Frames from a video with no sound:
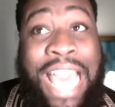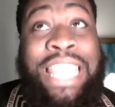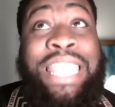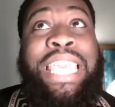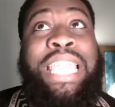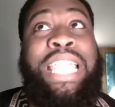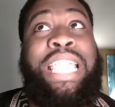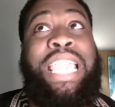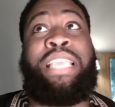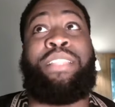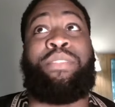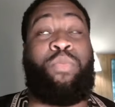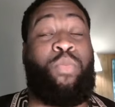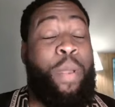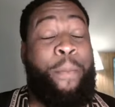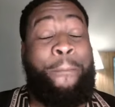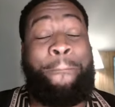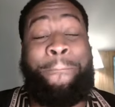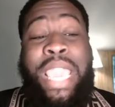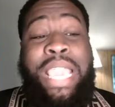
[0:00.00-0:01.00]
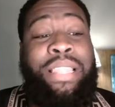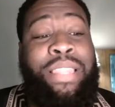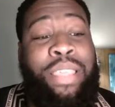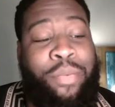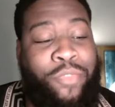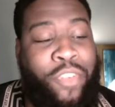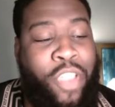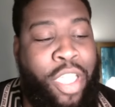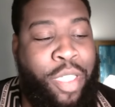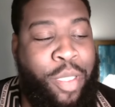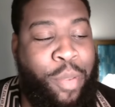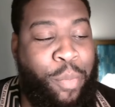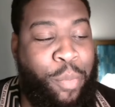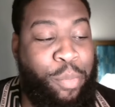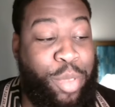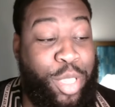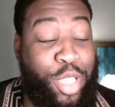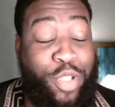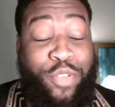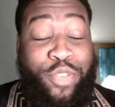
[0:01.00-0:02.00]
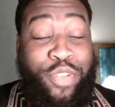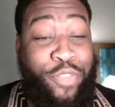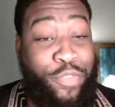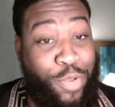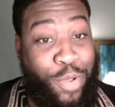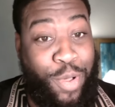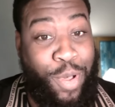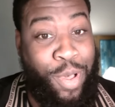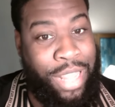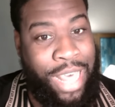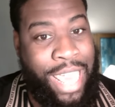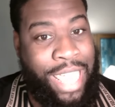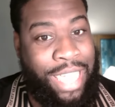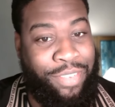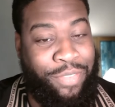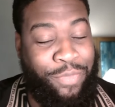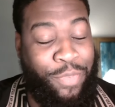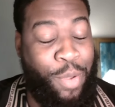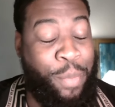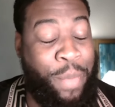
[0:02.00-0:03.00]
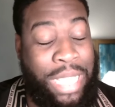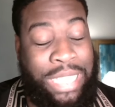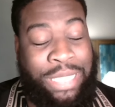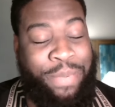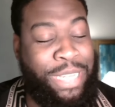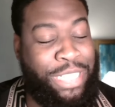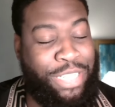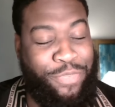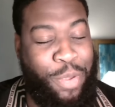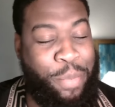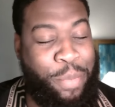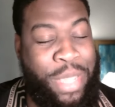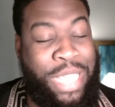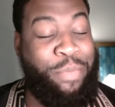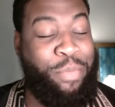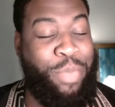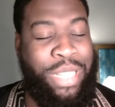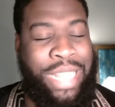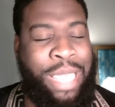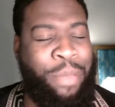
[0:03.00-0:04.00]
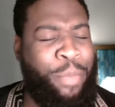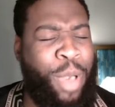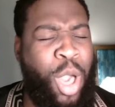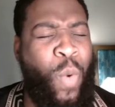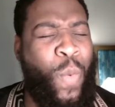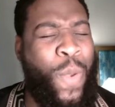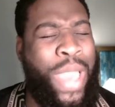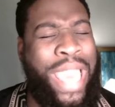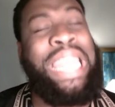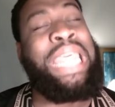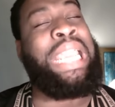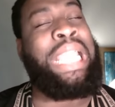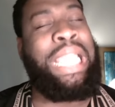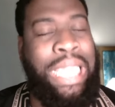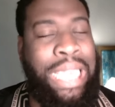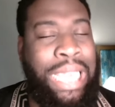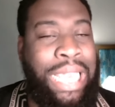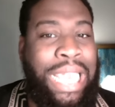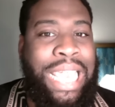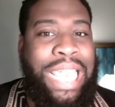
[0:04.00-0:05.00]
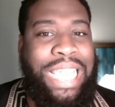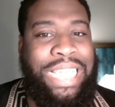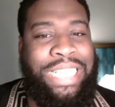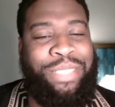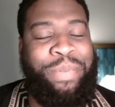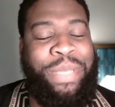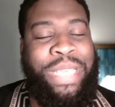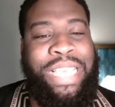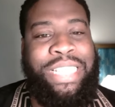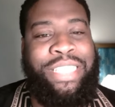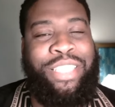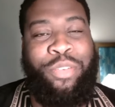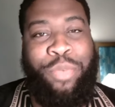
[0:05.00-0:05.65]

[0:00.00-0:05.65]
I think it, what made it very beautiful, like from, especially for me to put like poetic, is because